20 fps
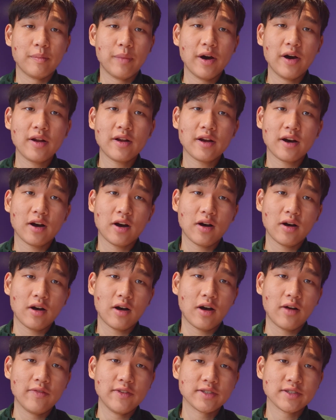But
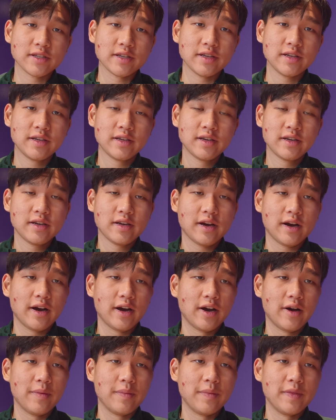obviously,
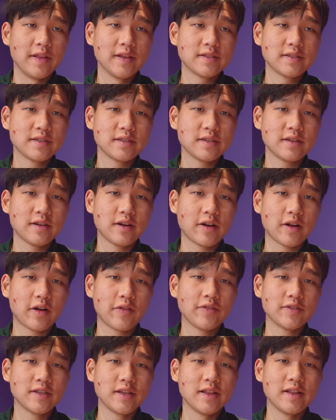
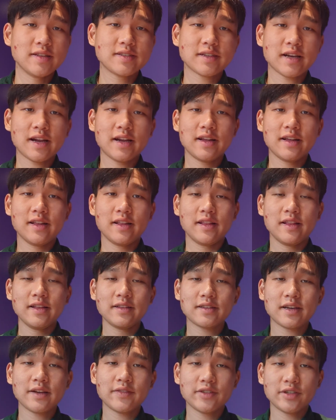this kind
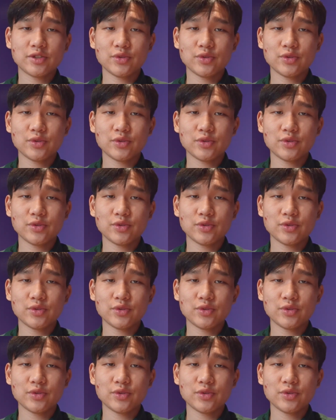of